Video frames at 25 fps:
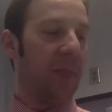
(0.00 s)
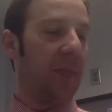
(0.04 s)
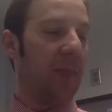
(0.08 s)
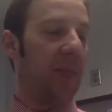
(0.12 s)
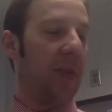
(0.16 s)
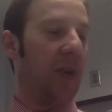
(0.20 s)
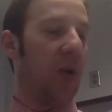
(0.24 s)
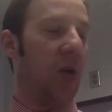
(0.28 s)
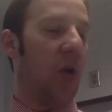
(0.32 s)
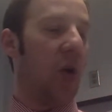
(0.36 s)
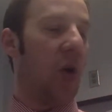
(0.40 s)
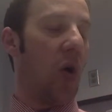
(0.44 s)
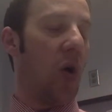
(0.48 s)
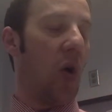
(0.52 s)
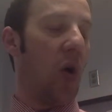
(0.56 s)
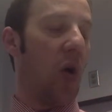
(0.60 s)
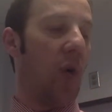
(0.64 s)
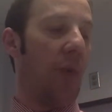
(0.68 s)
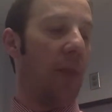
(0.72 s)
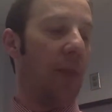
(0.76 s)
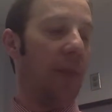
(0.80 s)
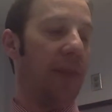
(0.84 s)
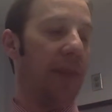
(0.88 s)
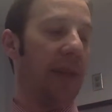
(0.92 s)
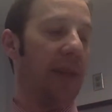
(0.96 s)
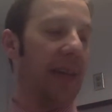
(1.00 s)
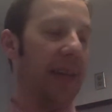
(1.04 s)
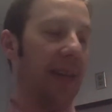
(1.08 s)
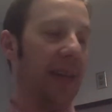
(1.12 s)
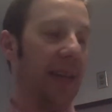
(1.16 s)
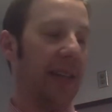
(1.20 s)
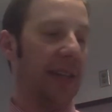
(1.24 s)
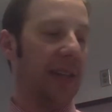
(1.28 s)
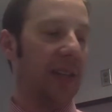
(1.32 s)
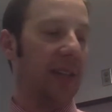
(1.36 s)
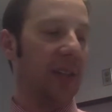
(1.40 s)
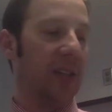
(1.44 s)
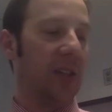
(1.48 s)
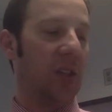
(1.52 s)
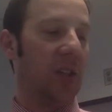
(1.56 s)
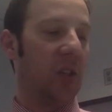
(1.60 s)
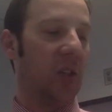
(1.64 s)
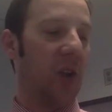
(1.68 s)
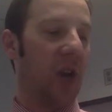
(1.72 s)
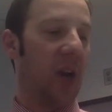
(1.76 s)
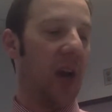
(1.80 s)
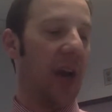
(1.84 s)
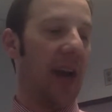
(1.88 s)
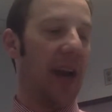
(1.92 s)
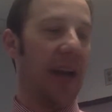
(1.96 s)
the goal is to
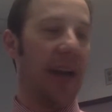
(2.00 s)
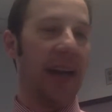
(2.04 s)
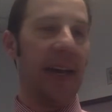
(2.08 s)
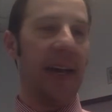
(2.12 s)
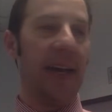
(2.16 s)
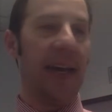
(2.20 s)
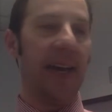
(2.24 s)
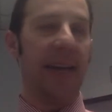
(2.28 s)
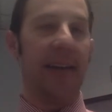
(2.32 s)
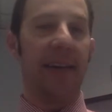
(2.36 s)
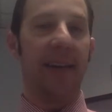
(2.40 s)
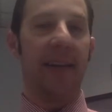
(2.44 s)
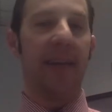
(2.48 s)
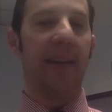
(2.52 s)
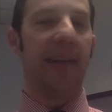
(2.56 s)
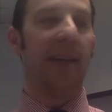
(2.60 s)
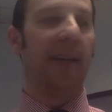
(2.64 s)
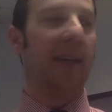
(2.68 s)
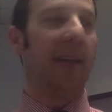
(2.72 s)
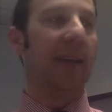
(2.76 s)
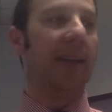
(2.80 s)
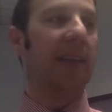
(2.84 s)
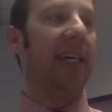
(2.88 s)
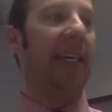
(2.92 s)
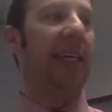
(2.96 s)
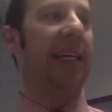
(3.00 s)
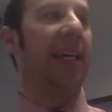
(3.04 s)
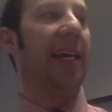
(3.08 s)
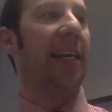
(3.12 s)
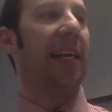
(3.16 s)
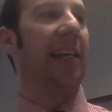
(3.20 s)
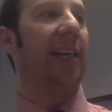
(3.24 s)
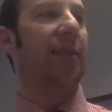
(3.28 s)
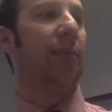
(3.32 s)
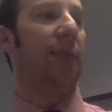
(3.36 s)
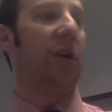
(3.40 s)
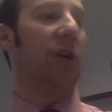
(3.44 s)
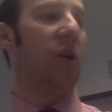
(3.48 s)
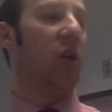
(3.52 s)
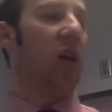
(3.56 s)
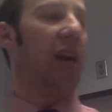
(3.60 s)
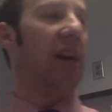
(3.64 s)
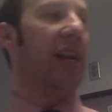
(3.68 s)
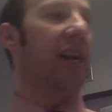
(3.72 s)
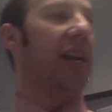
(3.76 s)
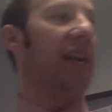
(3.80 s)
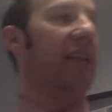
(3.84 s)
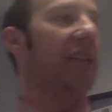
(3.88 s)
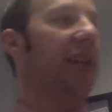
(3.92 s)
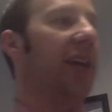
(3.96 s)
try and to
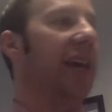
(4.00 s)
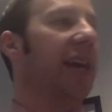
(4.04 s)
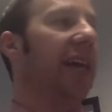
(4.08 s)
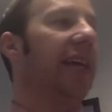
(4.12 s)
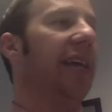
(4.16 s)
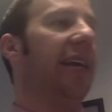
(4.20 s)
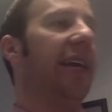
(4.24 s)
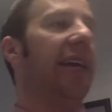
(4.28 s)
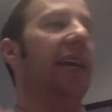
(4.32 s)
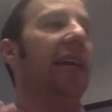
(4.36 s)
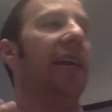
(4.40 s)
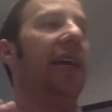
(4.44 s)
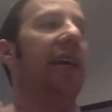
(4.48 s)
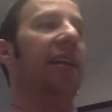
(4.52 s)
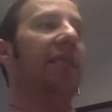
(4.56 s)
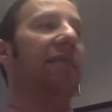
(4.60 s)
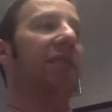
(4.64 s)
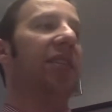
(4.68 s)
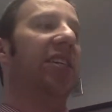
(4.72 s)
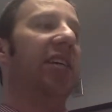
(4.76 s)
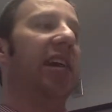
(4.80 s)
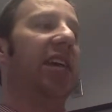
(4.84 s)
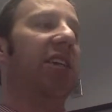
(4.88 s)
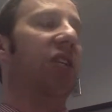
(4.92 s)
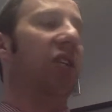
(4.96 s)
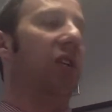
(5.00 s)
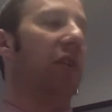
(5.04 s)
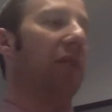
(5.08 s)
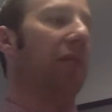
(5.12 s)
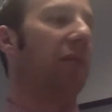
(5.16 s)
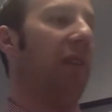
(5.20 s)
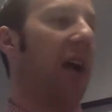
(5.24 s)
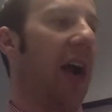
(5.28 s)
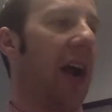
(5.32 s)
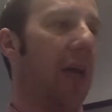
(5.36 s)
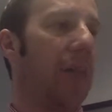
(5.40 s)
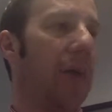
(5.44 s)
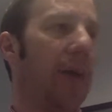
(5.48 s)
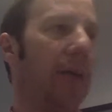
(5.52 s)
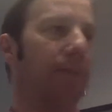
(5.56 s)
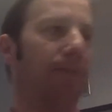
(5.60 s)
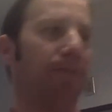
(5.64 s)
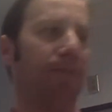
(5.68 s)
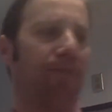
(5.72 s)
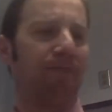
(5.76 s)
create an invitational environment.